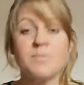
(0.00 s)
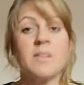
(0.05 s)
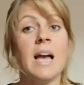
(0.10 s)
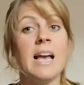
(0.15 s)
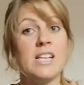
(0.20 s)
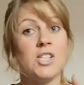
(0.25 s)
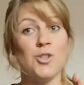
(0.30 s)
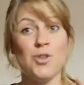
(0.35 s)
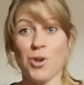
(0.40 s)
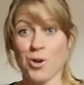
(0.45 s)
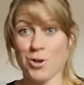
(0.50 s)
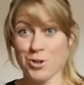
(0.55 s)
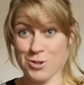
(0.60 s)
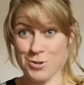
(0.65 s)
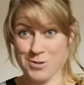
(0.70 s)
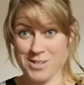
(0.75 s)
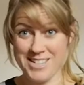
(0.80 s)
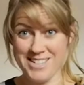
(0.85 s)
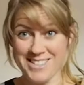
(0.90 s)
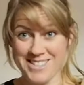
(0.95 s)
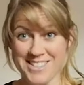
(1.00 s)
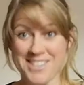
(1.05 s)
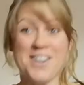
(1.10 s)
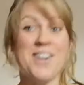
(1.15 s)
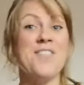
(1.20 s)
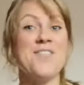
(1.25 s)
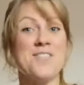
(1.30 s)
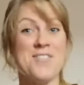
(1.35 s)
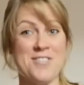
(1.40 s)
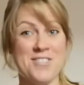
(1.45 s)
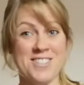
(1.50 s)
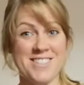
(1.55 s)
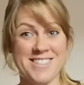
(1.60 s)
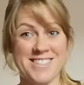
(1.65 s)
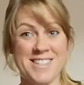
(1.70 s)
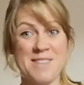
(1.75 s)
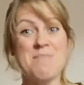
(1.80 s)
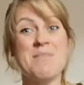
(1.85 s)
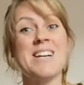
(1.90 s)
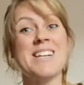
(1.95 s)
It's not sweet, of
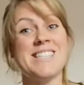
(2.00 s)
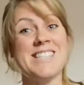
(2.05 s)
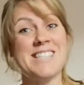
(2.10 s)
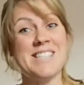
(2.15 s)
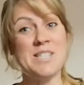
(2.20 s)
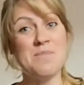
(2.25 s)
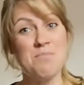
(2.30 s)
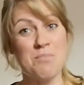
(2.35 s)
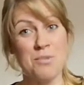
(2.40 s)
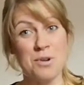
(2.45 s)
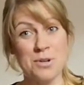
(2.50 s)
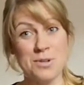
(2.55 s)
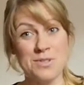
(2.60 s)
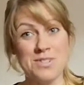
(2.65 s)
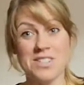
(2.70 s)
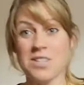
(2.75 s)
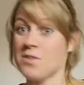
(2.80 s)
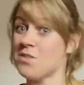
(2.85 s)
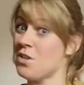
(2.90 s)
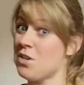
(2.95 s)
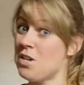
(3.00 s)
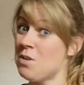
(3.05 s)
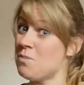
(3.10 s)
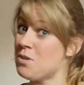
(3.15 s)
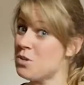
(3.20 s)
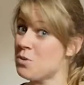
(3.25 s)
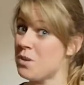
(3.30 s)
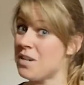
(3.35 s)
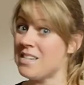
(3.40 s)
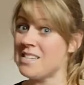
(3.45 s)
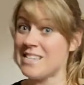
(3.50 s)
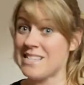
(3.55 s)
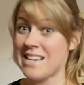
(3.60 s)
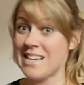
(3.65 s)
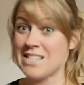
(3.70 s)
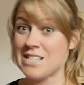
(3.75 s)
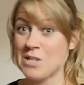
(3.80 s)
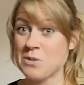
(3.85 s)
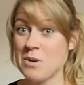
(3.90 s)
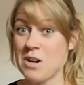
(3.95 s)
course, because this is brut, so there's only between
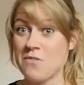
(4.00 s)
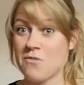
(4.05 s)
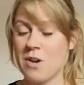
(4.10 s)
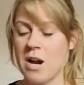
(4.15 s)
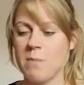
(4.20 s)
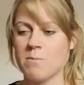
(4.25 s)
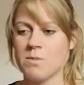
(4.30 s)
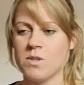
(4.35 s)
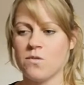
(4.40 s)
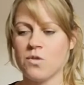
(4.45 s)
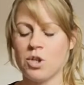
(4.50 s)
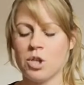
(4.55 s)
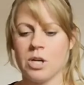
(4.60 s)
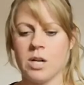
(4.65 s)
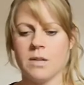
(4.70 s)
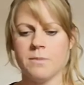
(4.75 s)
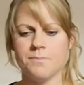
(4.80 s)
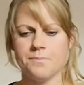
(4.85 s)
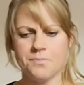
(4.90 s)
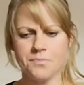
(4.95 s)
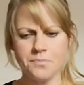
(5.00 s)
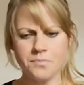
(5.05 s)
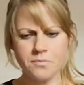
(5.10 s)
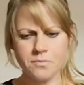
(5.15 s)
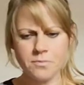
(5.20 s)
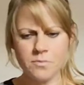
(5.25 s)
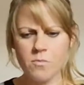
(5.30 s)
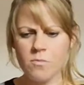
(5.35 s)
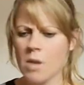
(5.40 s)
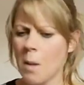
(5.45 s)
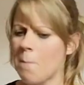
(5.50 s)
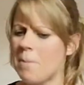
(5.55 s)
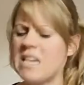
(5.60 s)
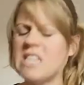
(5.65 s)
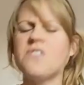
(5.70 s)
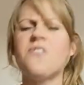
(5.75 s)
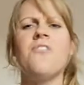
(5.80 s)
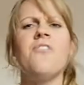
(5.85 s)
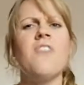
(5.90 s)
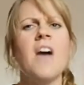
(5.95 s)
6 and 12 grams of sugar, but
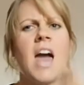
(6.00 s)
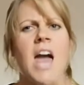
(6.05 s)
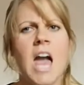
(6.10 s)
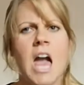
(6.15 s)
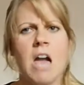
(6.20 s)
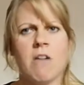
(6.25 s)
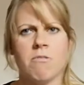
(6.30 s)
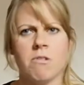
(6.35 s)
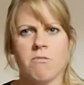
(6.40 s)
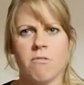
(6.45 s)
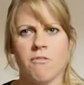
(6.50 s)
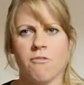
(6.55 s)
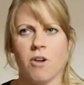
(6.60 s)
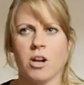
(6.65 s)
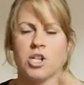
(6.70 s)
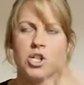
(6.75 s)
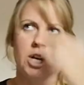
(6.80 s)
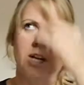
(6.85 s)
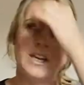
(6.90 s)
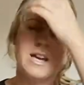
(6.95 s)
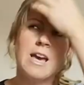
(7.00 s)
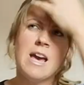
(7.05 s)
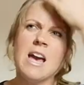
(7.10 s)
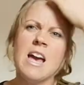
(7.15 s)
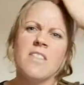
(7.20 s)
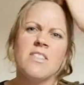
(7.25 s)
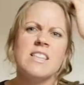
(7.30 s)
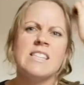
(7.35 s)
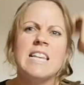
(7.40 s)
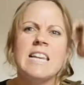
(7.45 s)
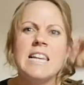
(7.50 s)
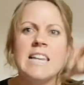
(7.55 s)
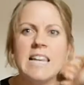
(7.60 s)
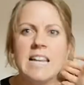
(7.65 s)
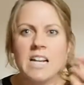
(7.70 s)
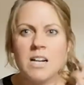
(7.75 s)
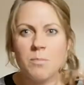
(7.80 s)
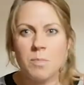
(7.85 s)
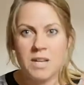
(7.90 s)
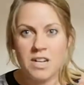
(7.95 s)
it's very refreshing. There's a
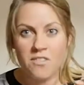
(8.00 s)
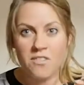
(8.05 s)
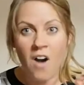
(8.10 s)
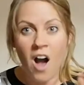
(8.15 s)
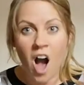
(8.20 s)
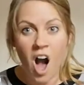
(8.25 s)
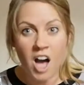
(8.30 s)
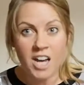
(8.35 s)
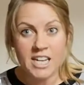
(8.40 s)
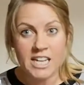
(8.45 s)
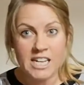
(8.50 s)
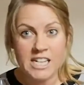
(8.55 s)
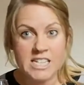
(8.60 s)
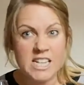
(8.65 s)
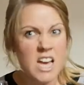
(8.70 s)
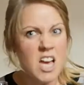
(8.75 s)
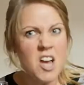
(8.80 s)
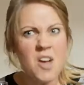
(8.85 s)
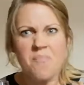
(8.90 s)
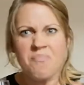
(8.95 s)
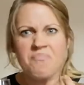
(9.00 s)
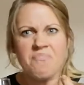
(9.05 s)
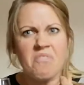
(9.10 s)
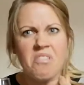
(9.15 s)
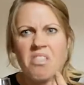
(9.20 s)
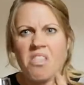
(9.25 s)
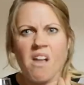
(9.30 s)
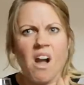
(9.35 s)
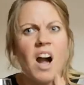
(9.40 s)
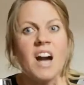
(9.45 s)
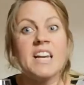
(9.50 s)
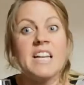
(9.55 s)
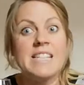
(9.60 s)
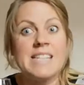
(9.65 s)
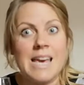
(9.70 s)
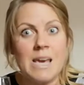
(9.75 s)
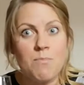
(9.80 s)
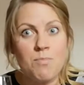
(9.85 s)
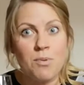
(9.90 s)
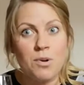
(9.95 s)
little bit of honeyed
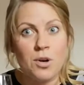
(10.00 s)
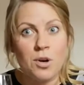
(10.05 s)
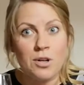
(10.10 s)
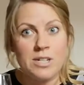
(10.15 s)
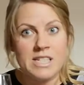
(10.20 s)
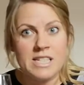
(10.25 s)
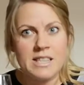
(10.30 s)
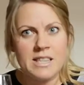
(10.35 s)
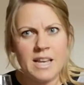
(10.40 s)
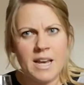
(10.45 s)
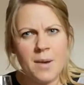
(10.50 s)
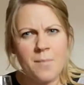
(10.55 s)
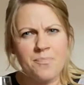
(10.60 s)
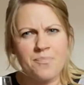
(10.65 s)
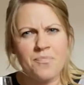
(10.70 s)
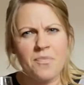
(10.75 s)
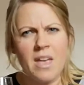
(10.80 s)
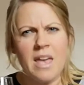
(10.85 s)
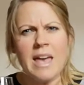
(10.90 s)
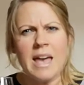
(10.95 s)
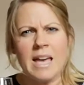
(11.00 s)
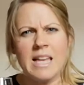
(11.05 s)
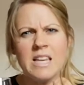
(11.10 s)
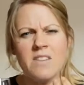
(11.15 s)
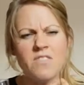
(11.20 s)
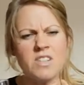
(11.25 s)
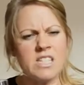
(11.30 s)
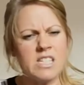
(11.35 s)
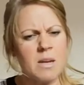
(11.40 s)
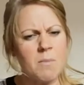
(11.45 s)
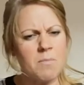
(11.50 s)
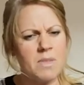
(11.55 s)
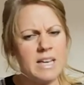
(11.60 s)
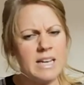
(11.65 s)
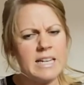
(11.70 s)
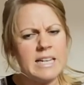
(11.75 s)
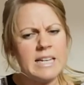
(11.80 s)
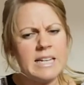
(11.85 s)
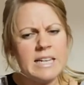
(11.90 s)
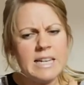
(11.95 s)
apricot in there, and even something
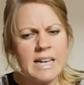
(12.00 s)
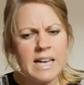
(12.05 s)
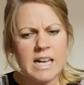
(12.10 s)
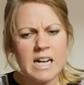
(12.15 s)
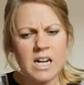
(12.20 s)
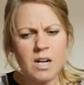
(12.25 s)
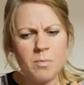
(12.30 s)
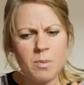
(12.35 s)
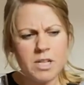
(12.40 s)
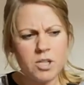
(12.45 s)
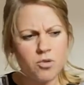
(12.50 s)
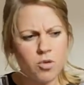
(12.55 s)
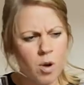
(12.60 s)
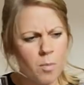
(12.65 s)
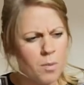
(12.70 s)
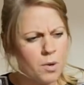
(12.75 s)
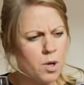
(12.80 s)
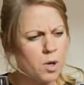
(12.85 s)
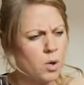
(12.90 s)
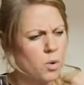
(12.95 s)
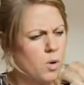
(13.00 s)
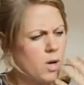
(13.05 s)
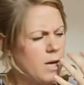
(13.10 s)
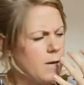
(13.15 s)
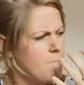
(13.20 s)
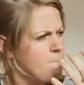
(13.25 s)
a little bit tropical,